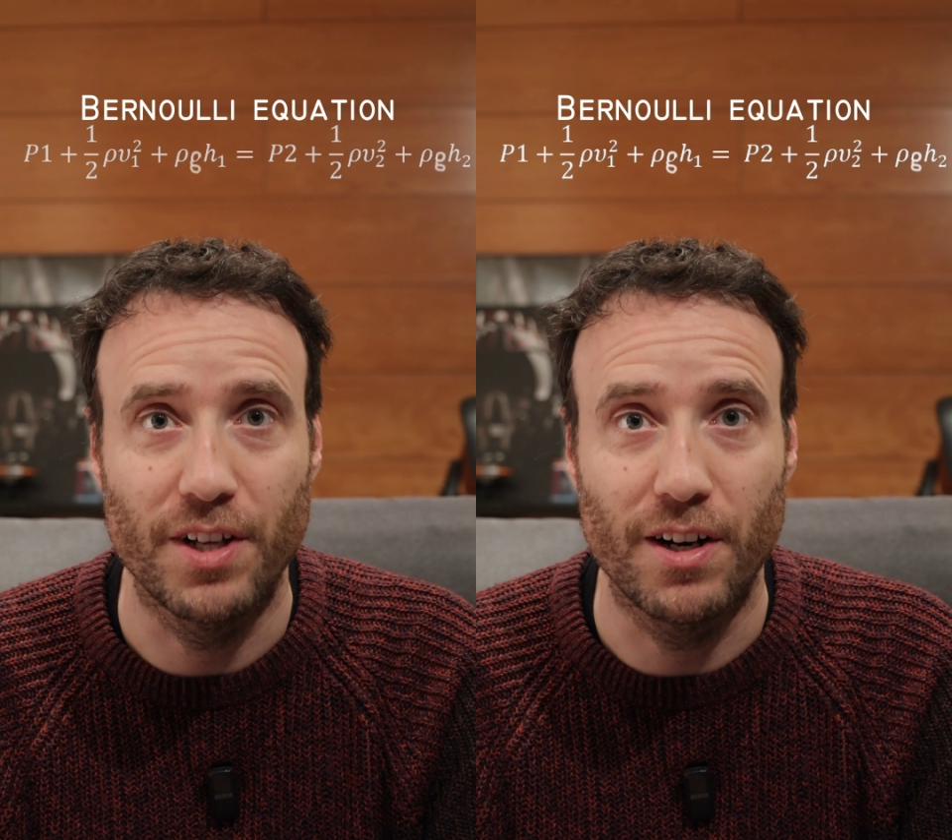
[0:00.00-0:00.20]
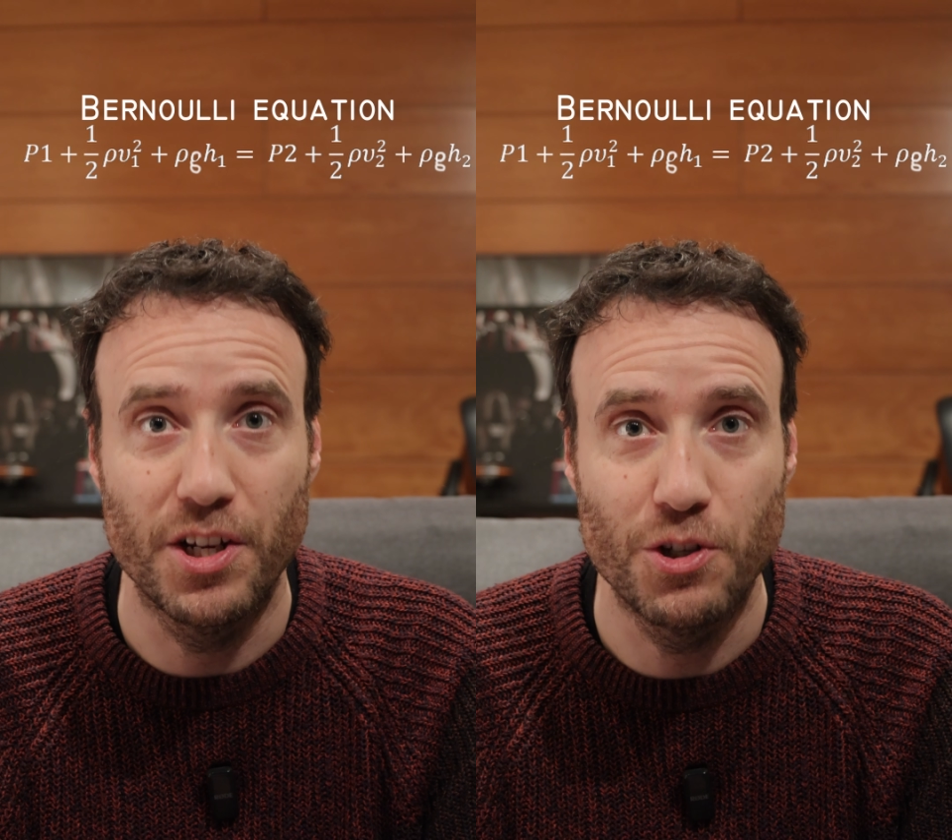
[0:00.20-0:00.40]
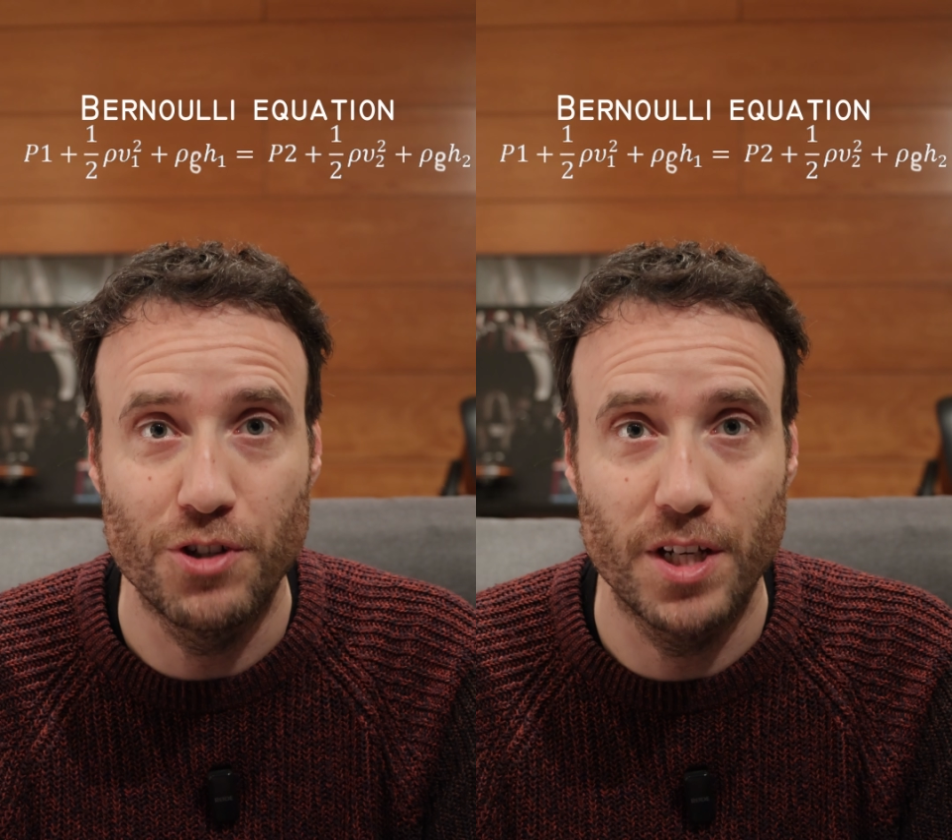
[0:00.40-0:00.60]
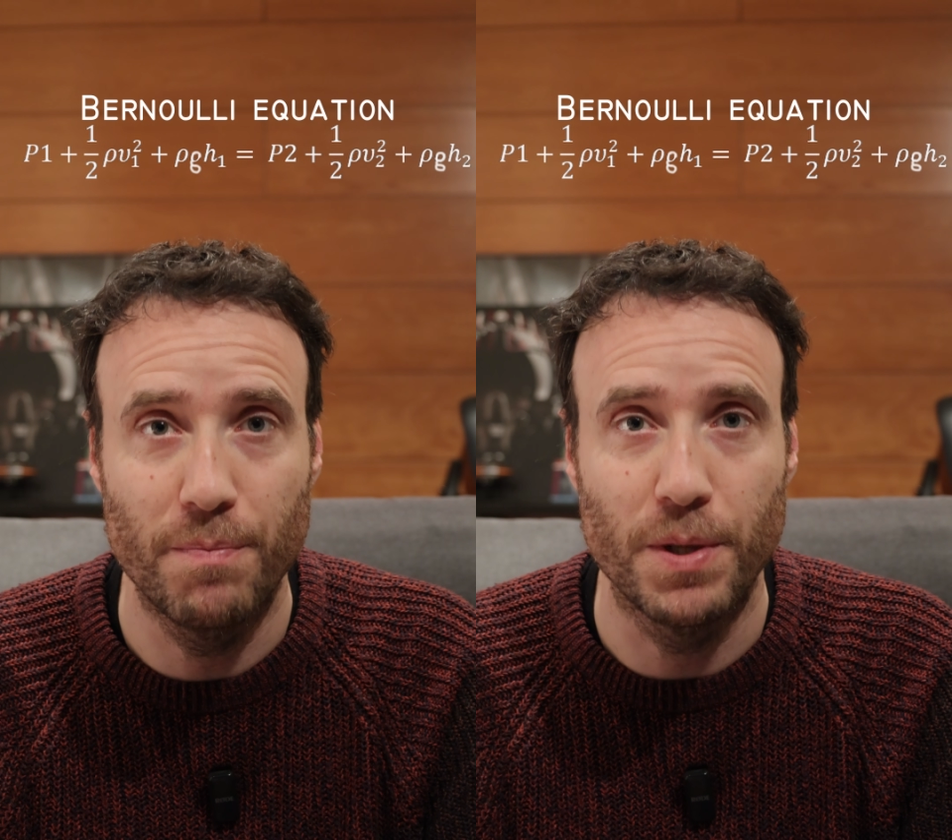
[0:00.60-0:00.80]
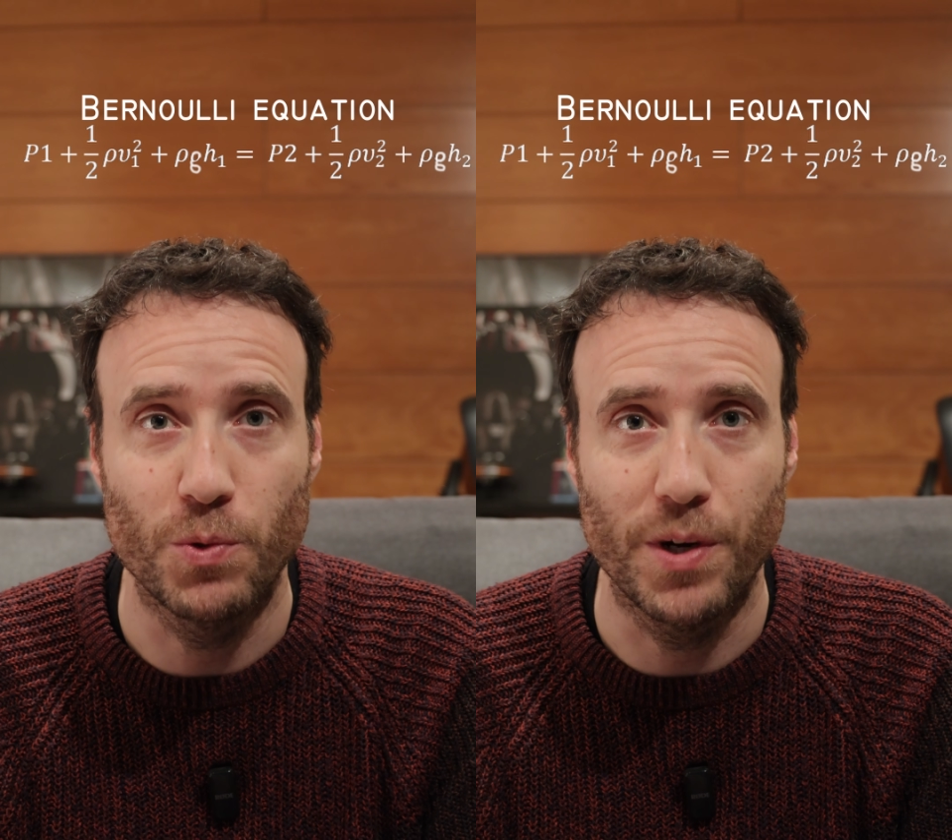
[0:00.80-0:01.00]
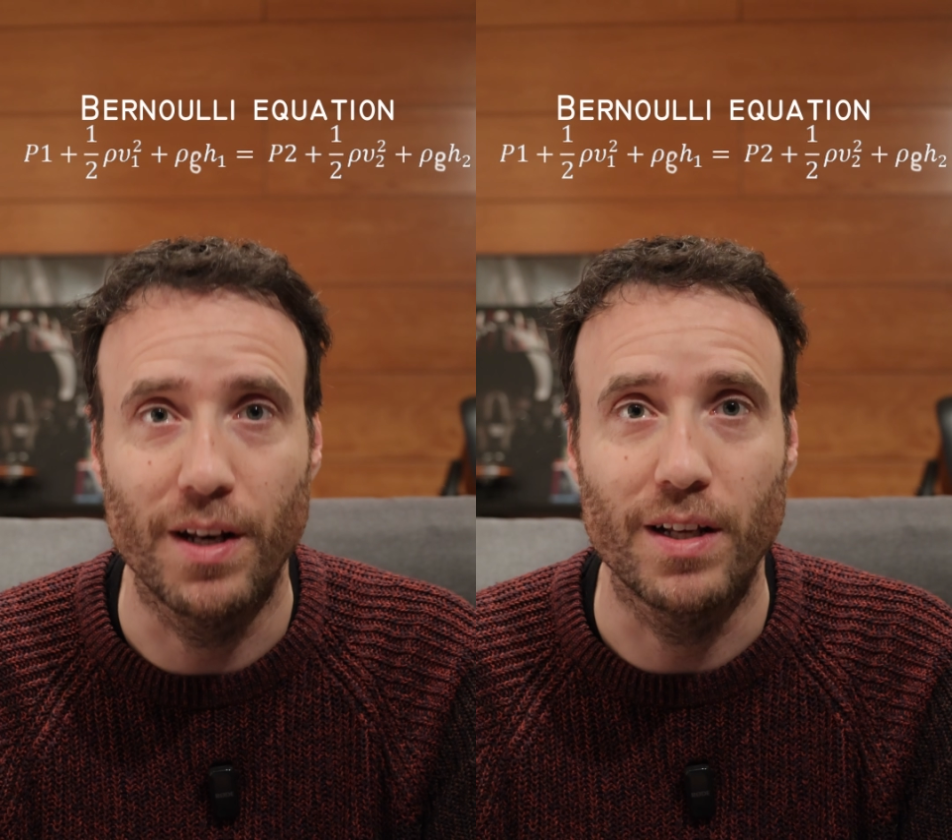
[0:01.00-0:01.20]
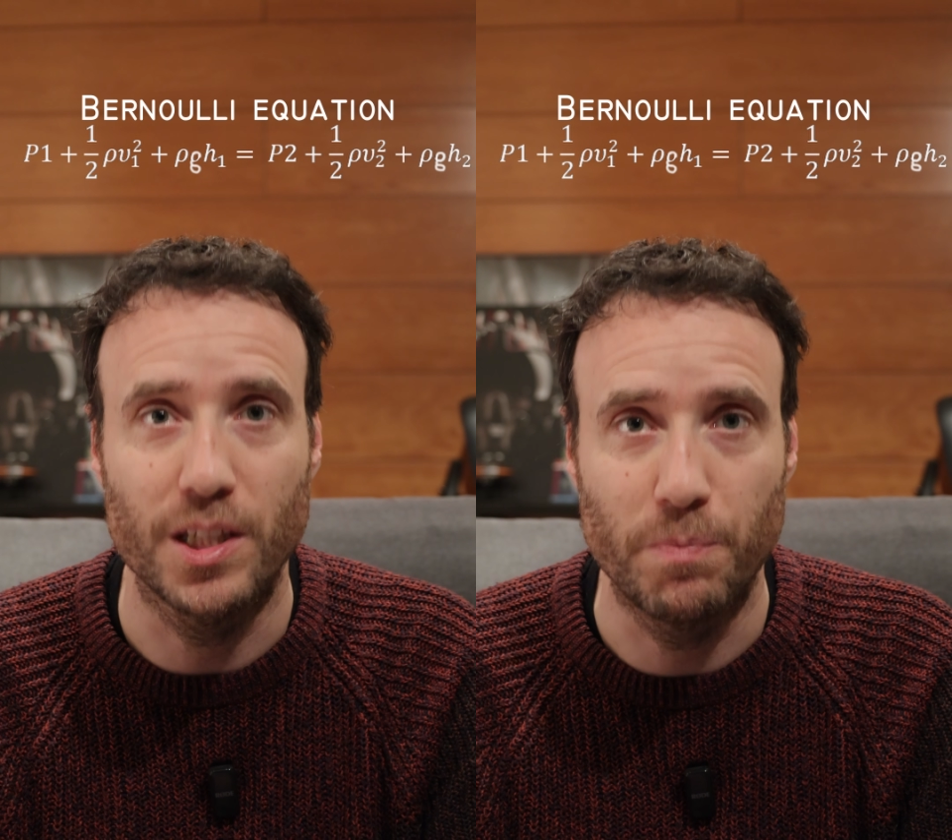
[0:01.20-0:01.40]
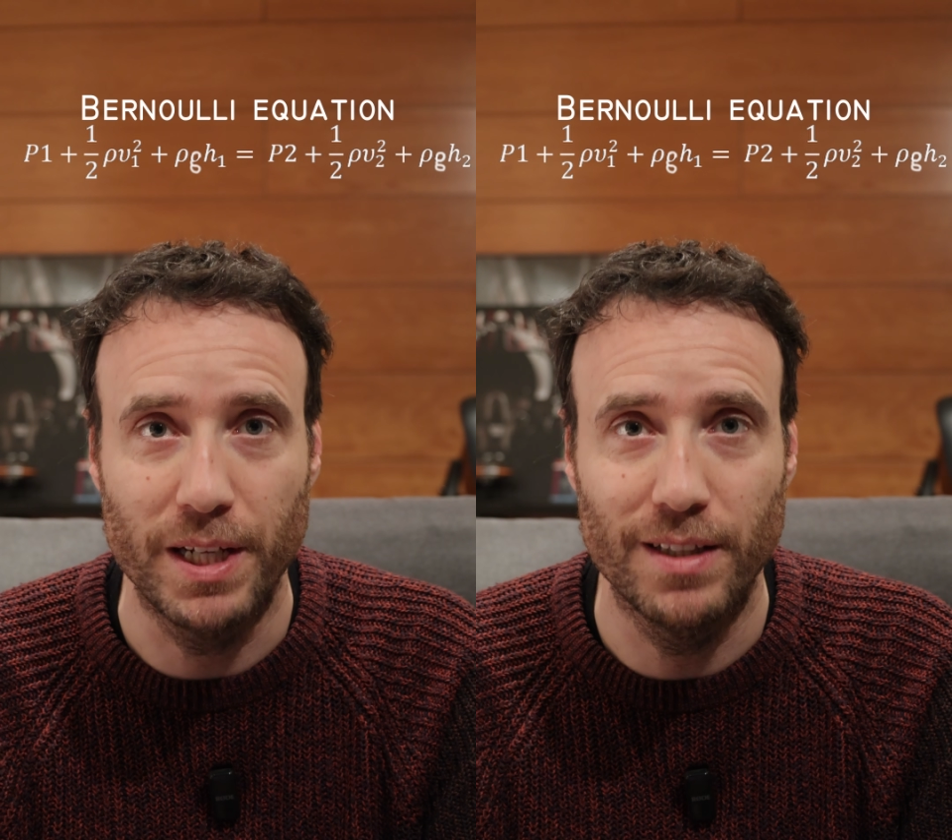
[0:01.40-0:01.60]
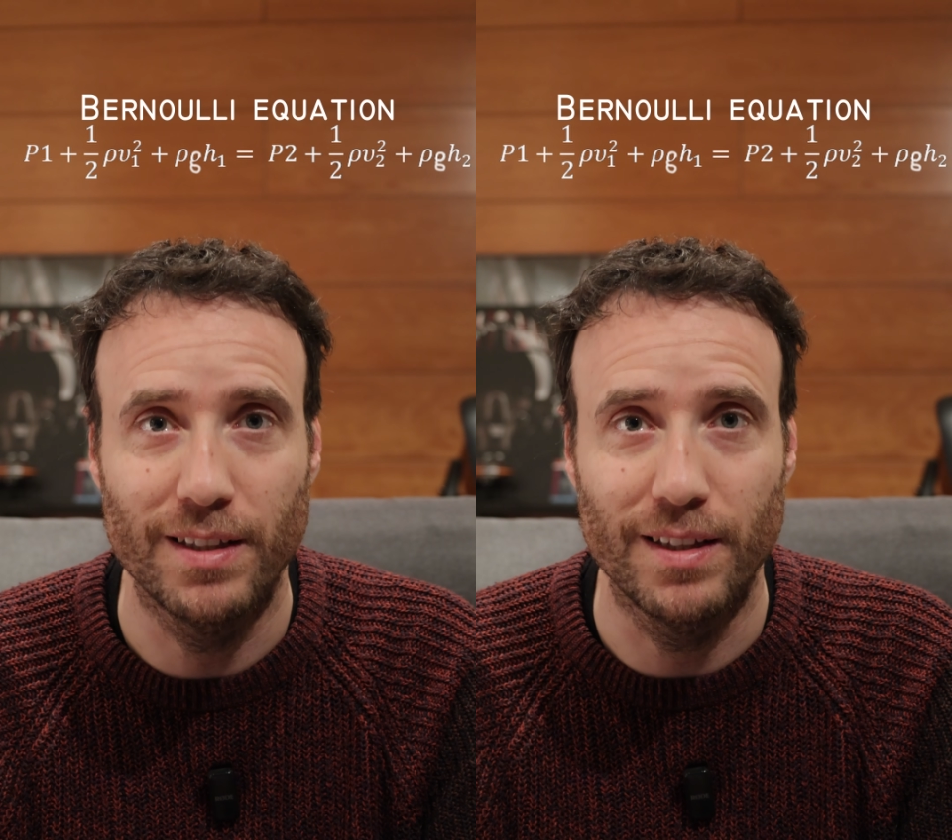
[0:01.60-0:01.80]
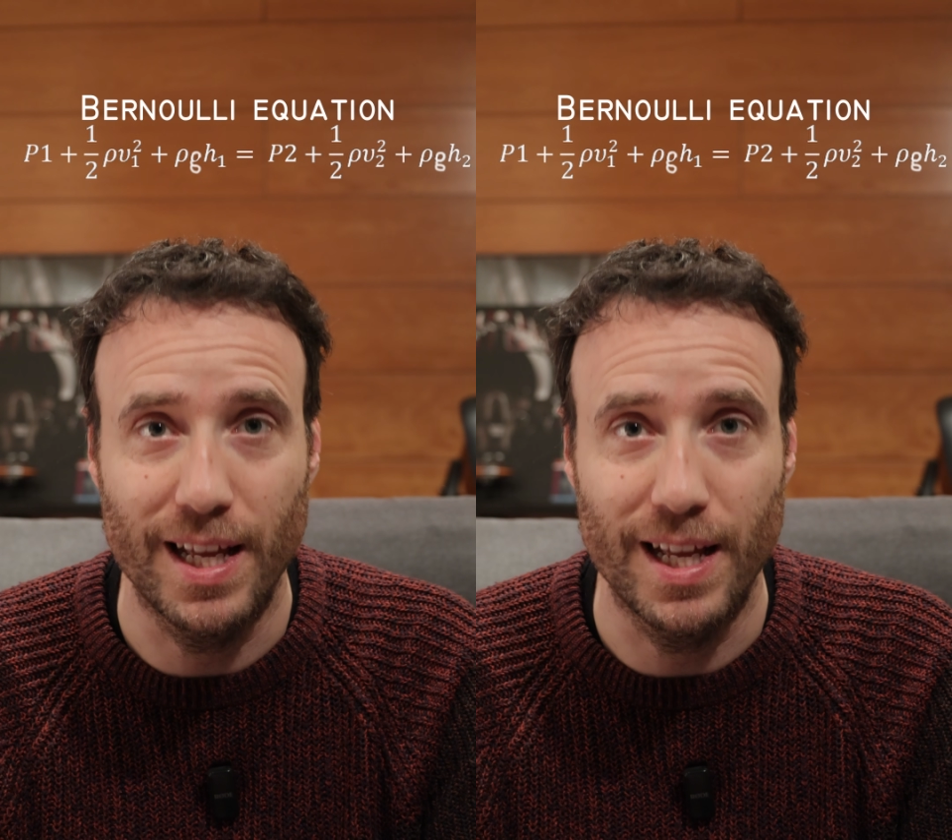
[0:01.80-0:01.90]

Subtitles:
the relationship between speed,